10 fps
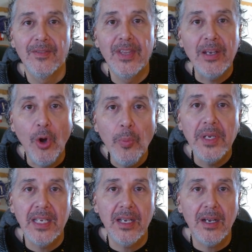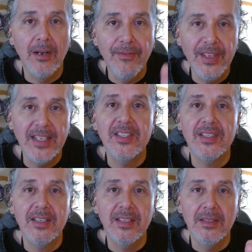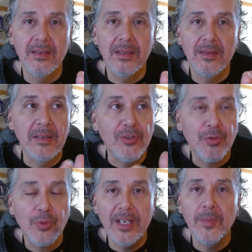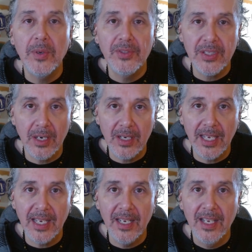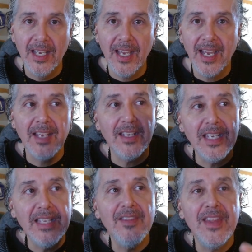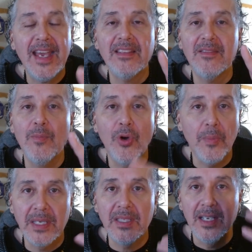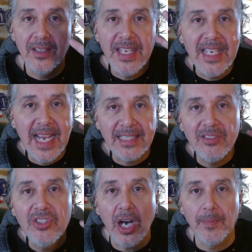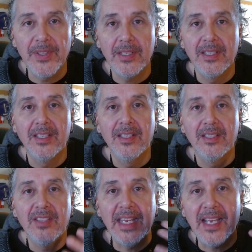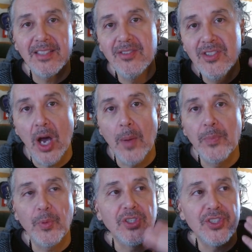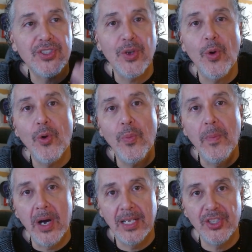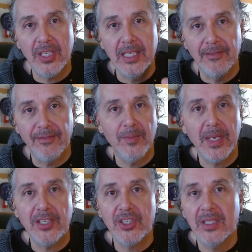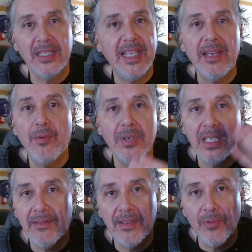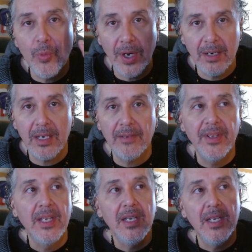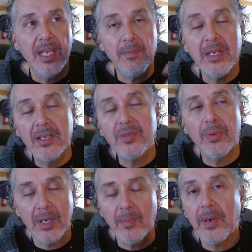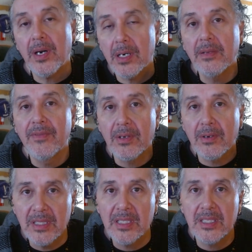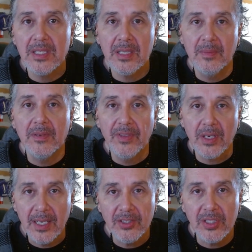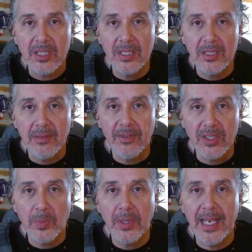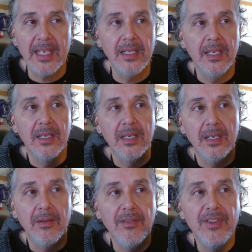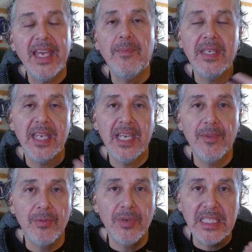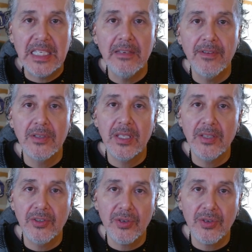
the opening of this incredible stargate. And in that moment, they got dumped they got dumped with so much information that they weren't even aware of. And because we're all part of the grid system of the consciousness of this planet, they became the receivers and the